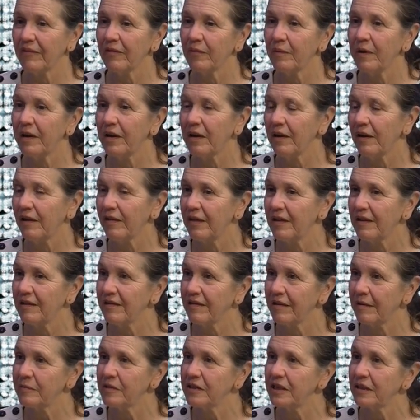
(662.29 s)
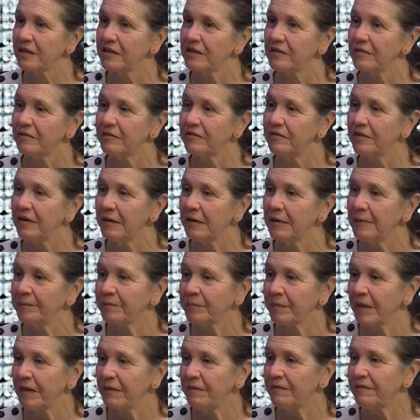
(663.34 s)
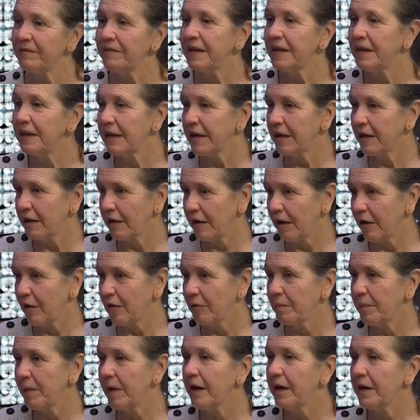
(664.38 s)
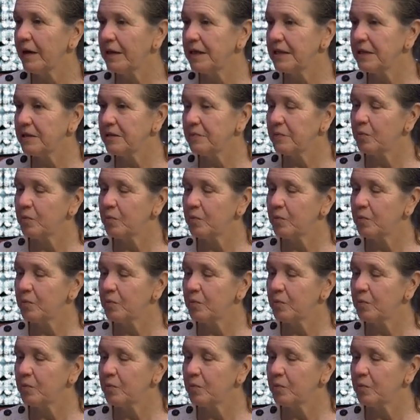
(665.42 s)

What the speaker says: week on this subject of feeding our bodies